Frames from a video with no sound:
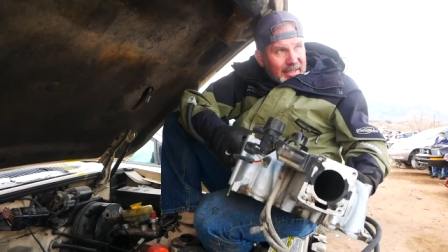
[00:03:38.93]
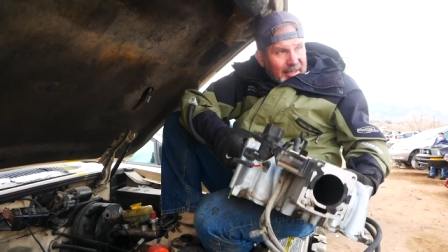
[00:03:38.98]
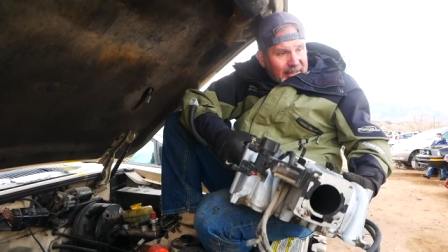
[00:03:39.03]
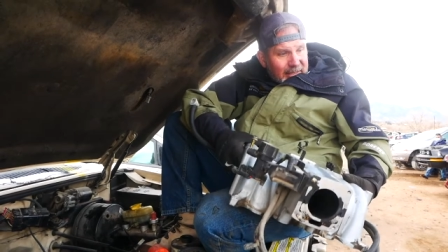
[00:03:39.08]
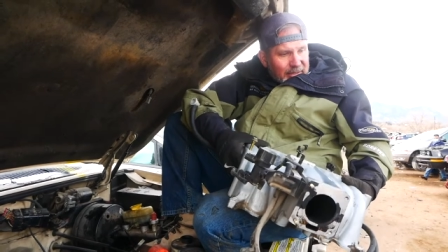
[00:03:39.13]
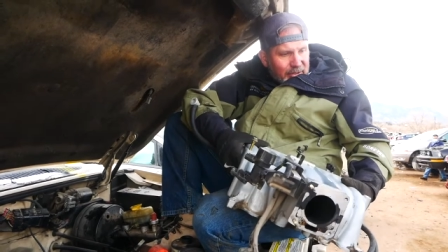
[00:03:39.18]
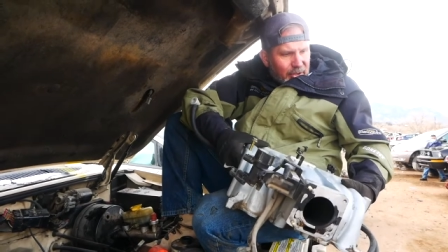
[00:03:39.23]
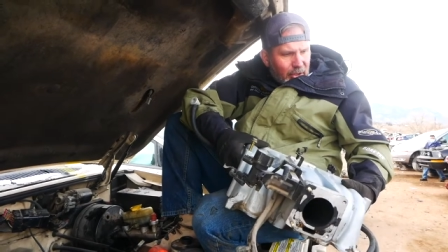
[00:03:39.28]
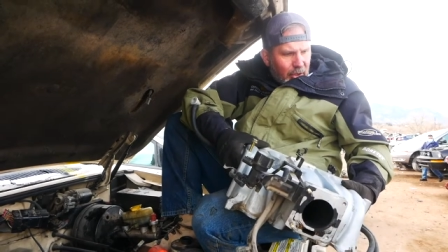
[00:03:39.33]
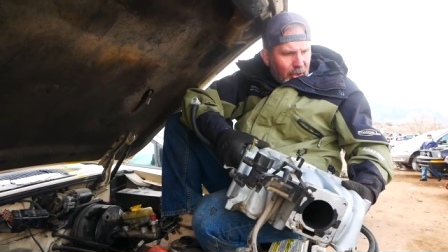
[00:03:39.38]

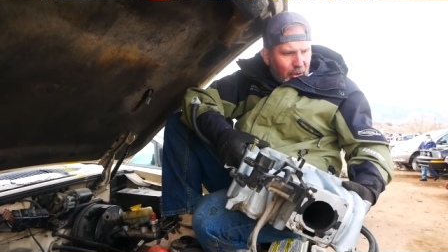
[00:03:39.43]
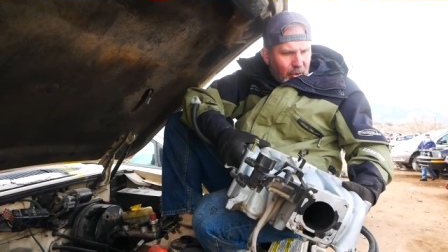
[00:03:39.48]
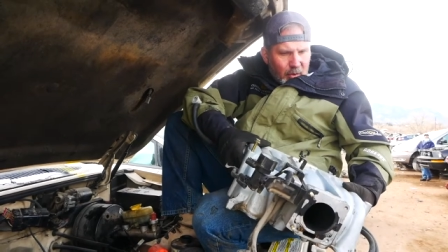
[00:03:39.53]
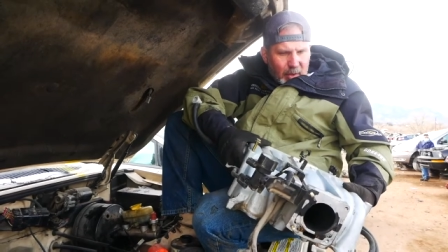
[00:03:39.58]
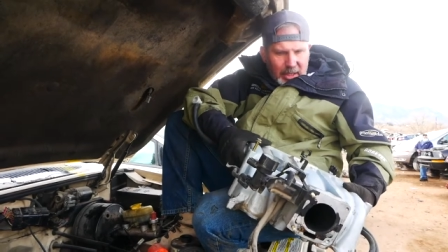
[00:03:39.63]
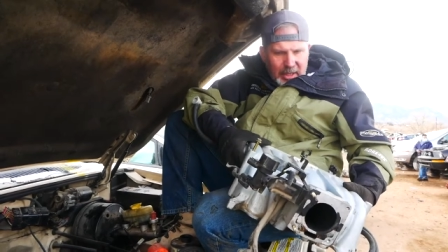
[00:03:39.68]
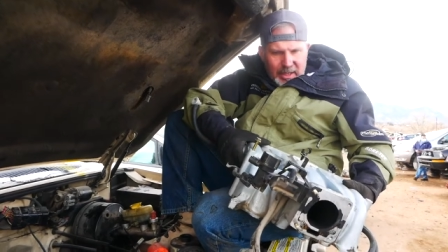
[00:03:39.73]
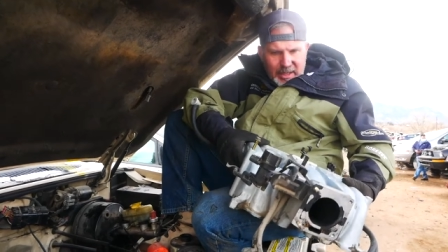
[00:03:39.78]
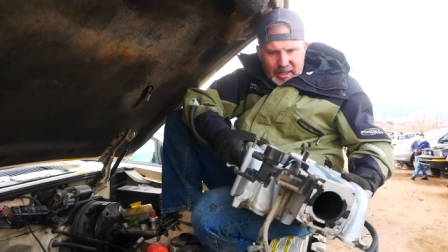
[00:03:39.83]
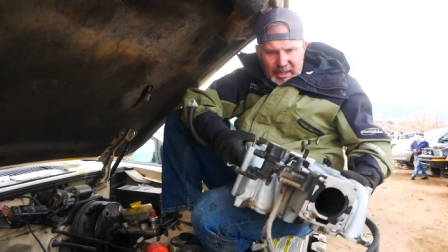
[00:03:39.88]
So
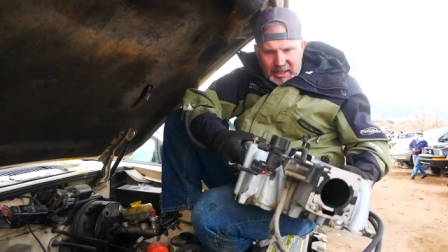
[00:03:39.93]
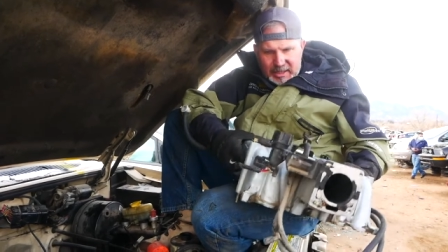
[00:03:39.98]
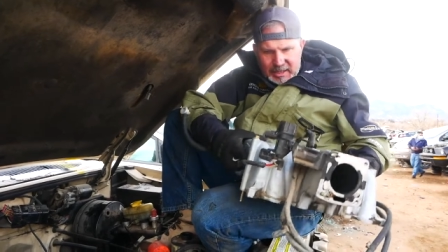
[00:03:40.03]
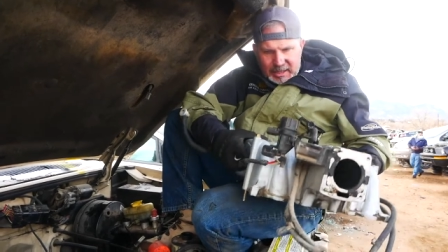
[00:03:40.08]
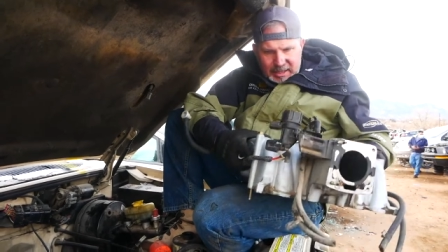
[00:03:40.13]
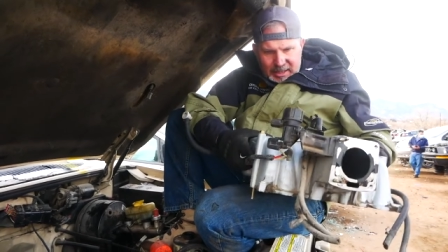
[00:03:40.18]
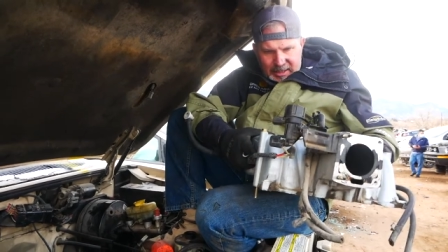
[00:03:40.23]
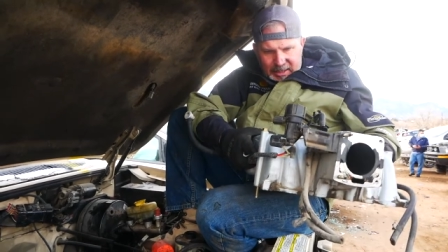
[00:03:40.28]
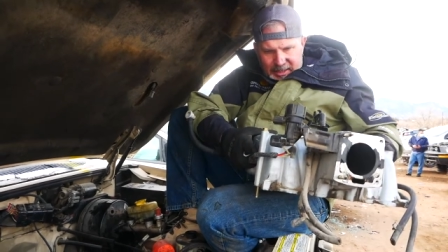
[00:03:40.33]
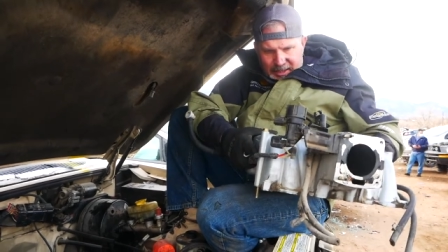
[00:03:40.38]

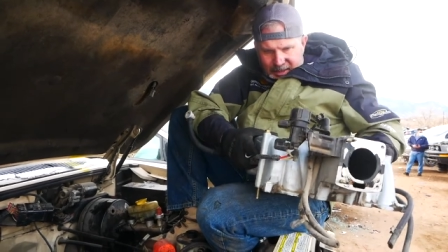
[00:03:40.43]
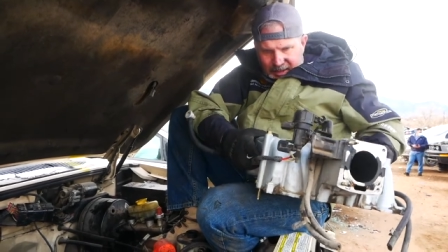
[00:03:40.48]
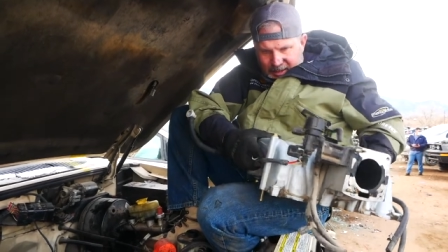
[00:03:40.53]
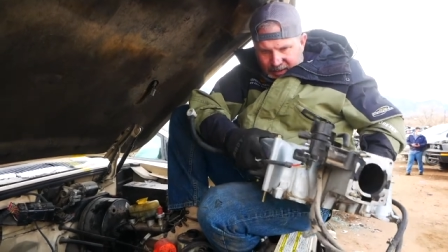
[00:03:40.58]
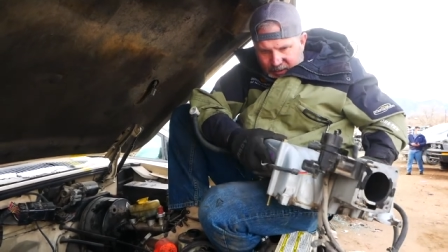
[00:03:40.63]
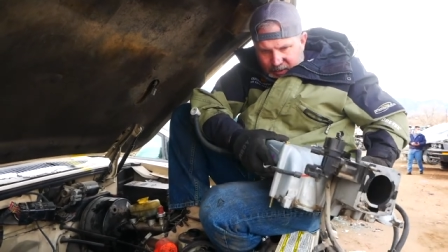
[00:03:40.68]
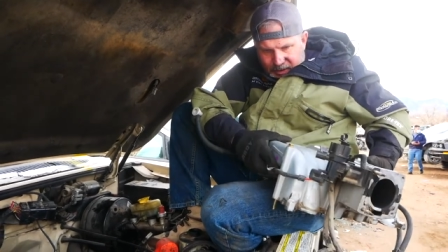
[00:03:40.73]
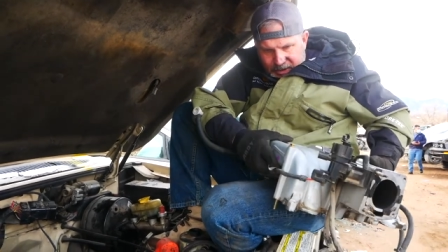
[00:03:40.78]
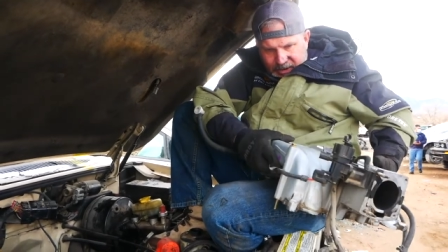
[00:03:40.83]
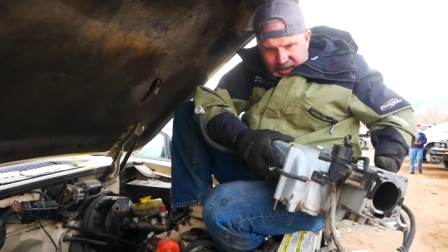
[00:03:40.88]

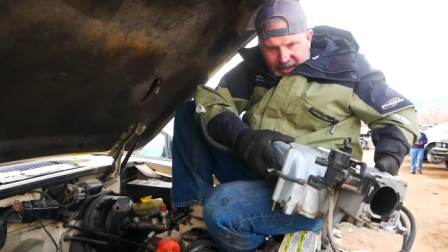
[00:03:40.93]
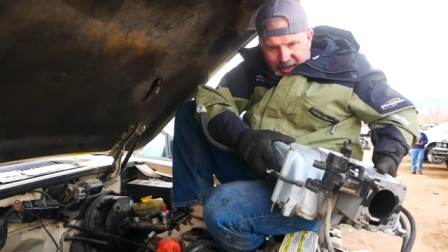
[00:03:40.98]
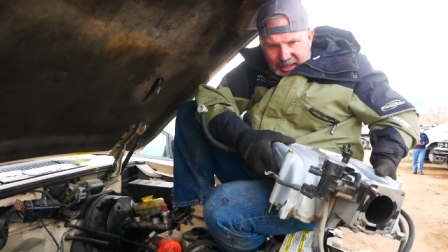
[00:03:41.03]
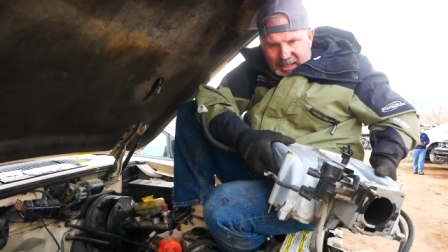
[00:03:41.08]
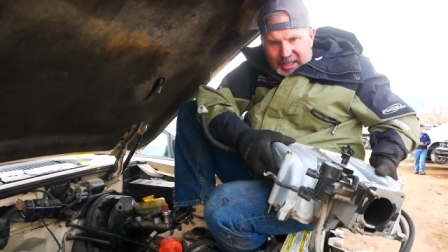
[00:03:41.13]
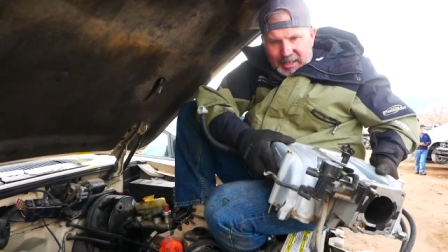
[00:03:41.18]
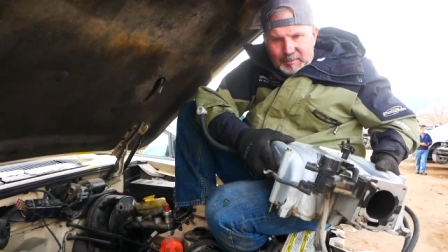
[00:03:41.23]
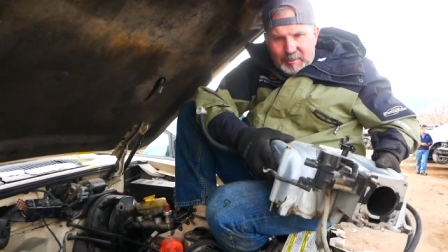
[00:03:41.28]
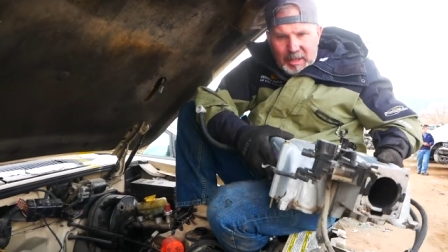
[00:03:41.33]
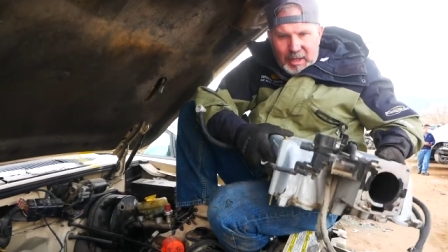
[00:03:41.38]
we're just gonna
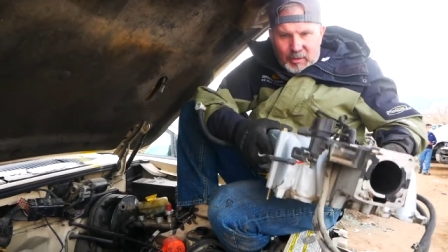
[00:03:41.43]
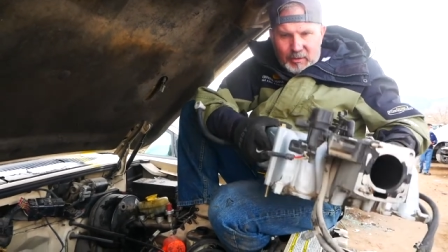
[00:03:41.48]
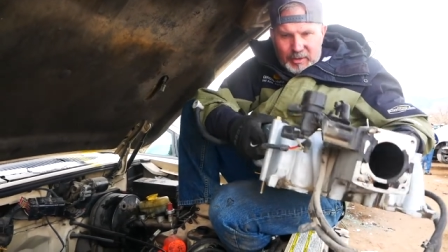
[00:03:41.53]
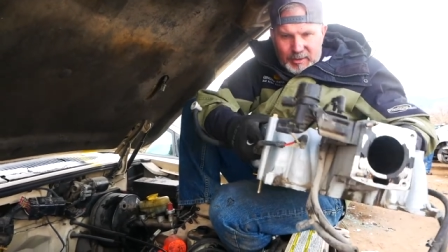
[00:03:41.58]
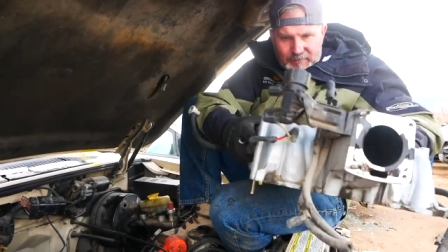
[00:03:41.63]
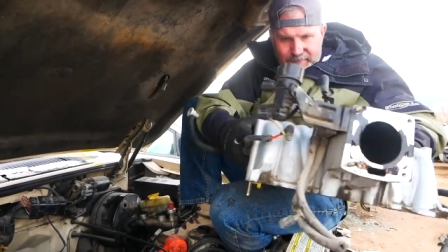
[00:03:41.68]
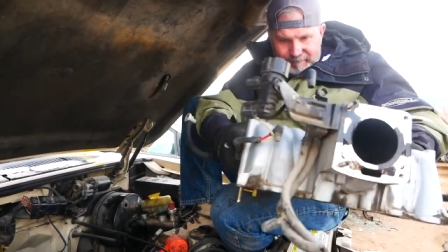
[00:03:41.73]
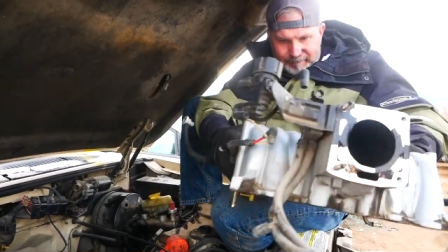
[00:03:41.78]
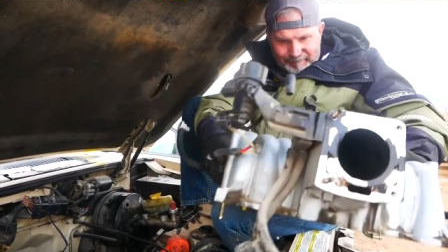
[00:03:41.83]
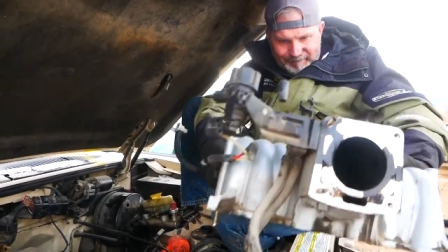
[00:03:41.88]
keep going.
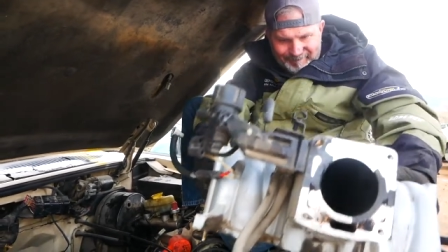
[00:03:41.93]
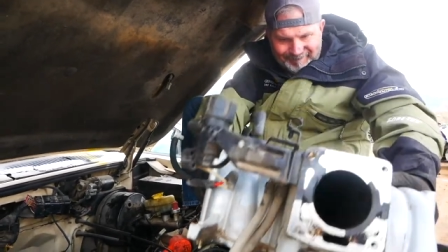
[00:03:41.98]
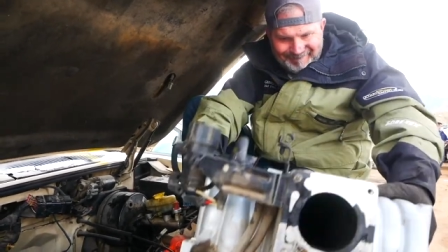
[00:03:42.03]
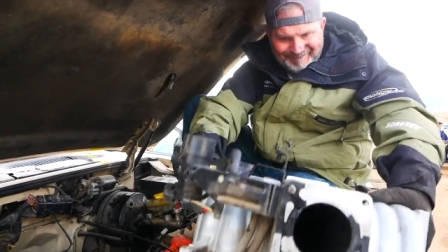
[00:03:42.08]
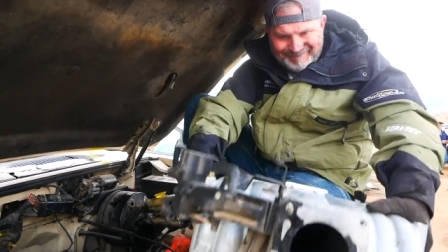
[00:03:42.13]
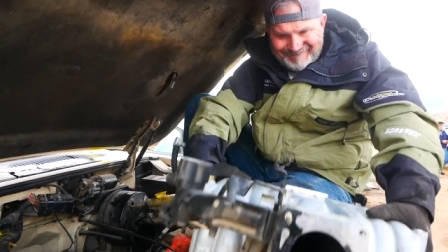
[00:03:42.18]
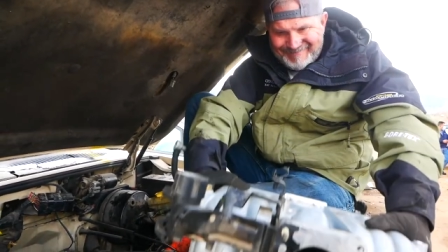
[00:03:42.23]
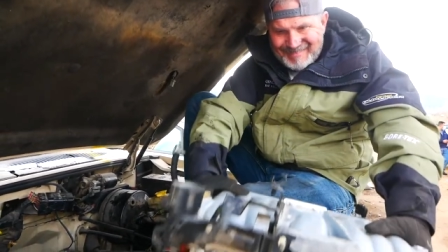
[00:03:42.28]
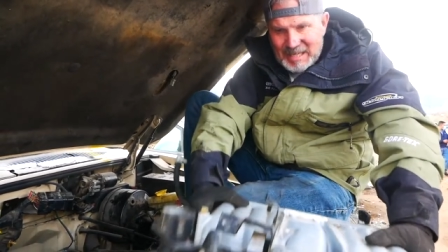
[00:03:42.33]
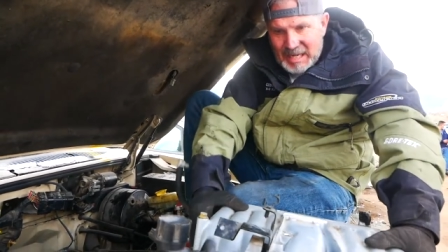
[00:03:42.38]

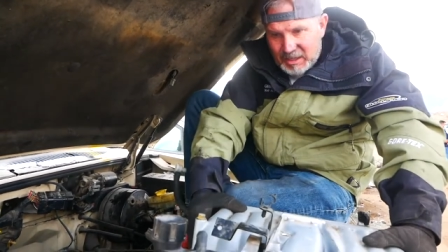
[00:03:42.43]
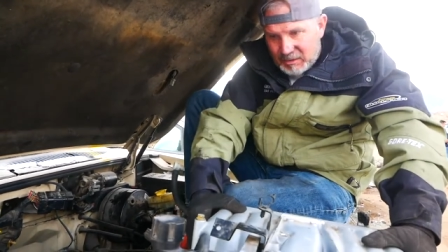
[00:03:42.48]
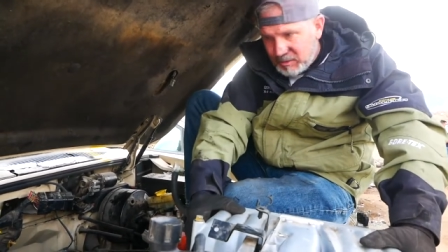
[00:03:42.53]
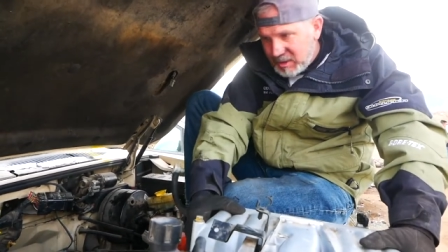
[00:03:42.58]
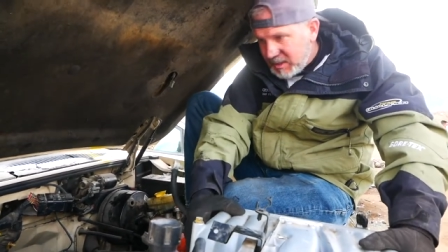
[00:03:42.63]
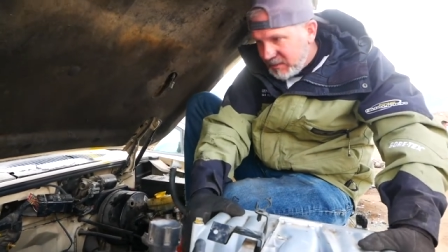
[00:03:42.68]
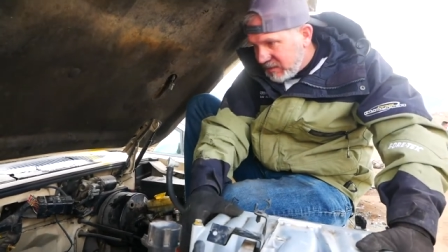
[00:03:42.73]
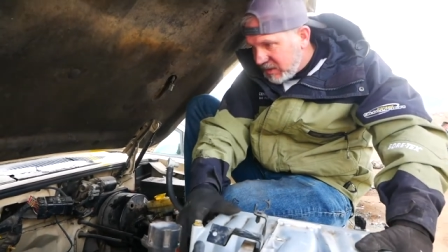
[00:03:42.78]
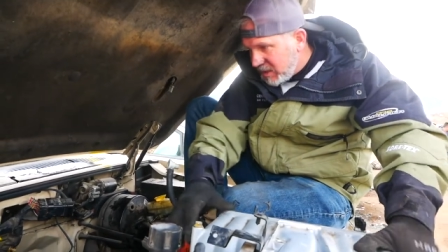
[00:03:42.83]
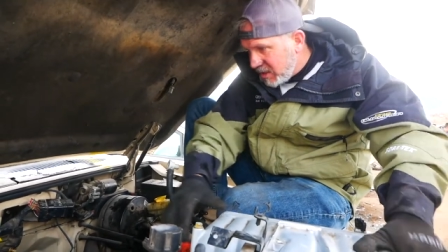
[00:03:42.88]
I don't
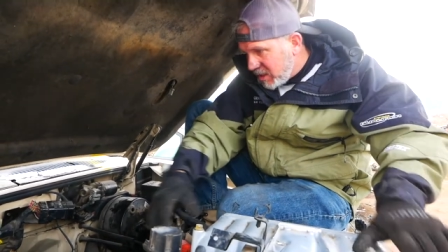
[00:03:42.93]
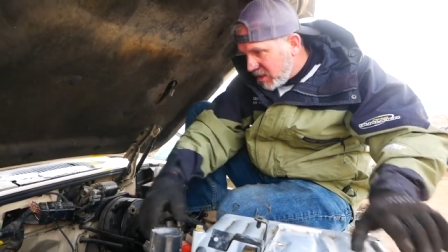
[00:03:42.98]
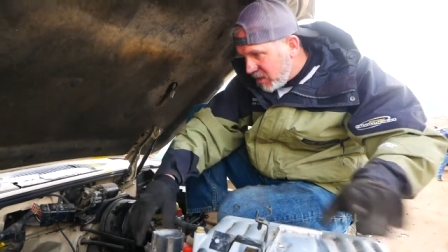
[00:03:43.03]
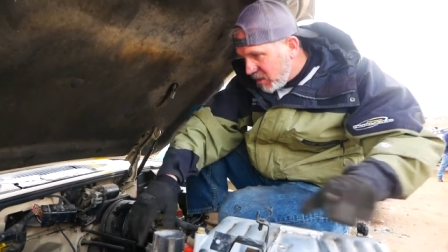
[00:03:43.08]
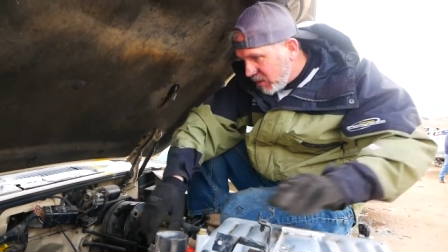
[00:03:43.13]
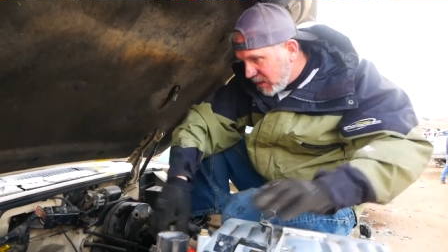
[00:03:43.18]
even know,